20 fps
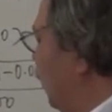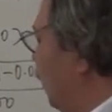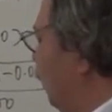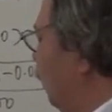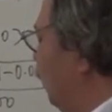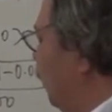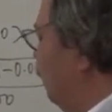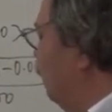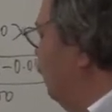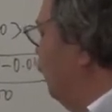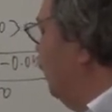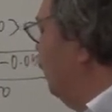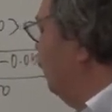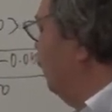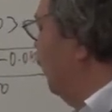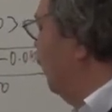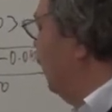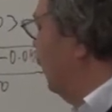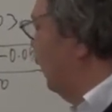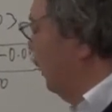for P
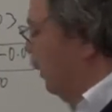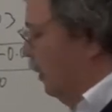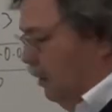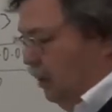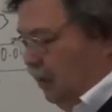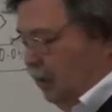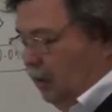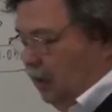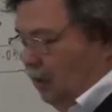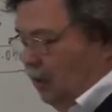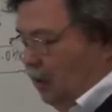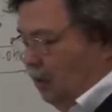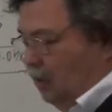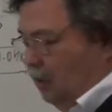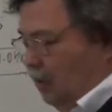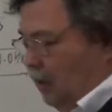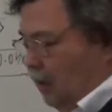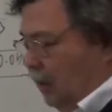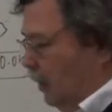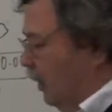bar, the lower
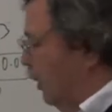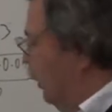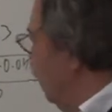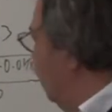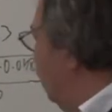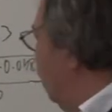one